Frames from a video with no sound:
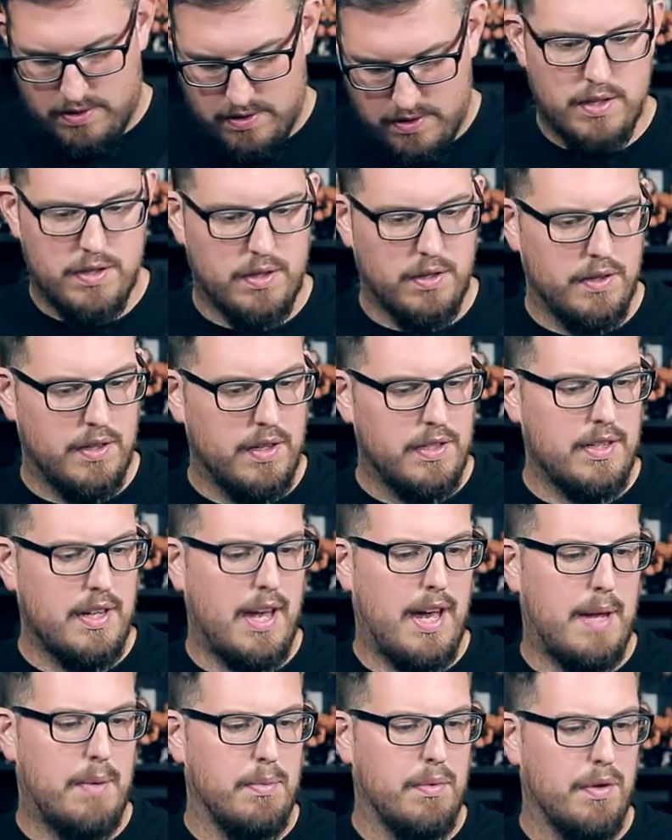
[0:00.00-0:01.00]
So this
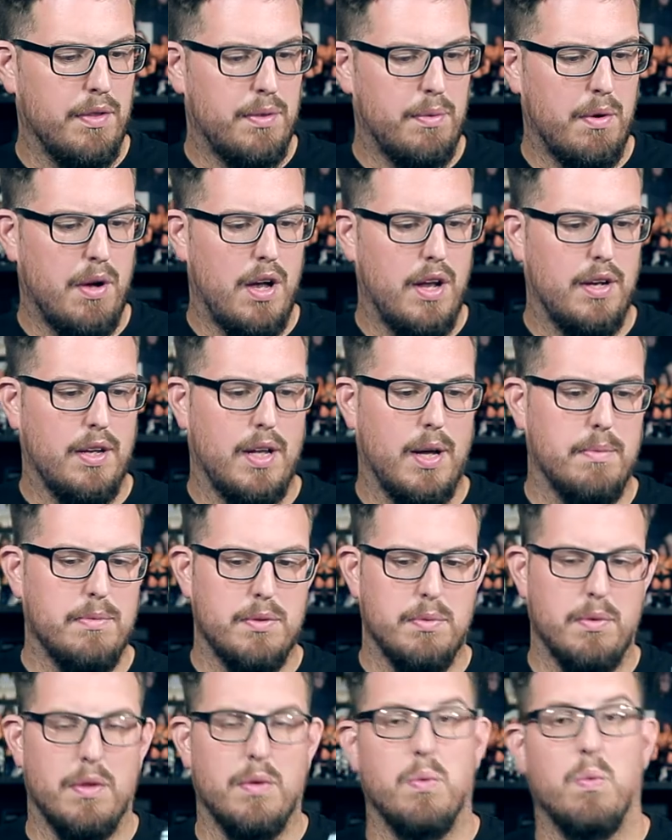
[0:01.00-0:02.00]
Admiral Thrawn comes
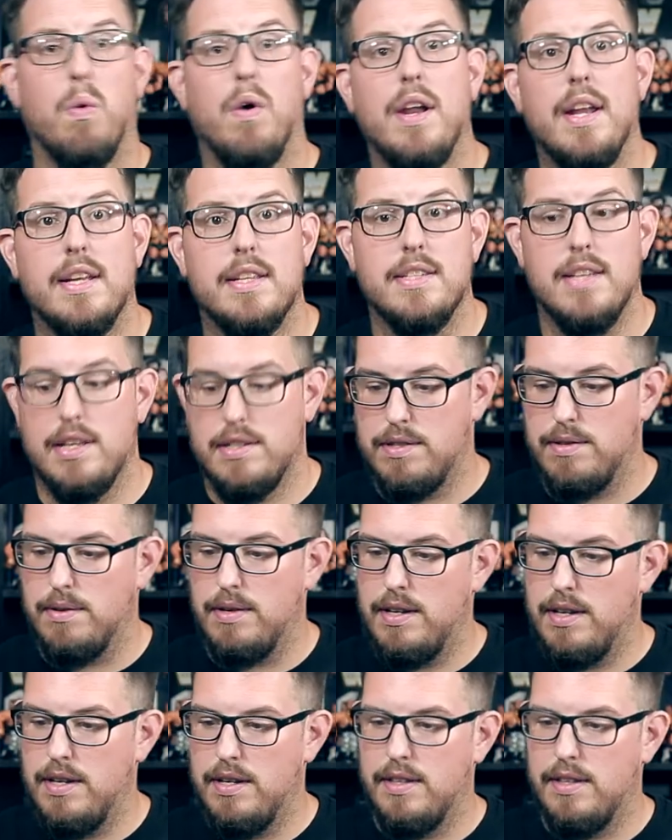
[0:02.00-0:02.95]
with one accessory,